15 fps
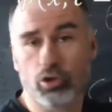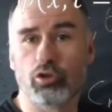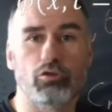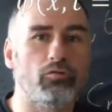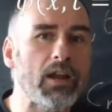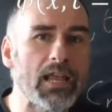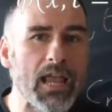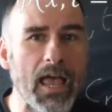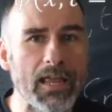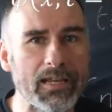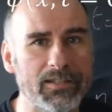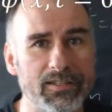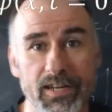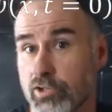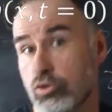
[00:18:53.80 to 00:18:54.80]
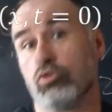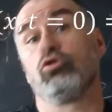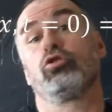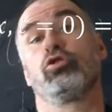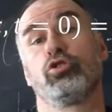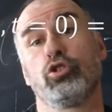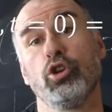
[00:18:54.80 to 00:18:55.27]
3 eigenstates or
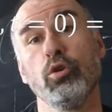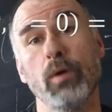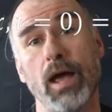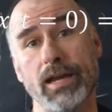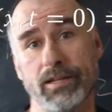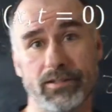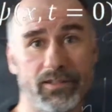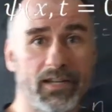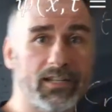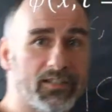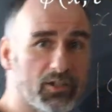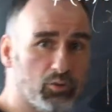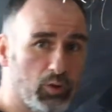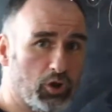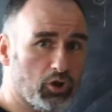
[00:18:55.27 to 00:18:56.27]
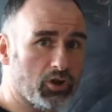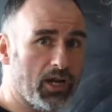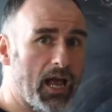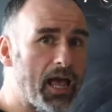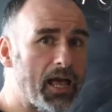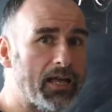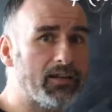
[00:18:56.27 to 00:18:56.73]
just 2 eigenstates as we just
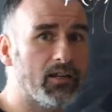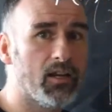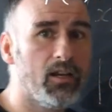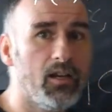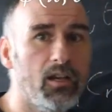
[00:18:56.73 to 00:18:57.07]
had,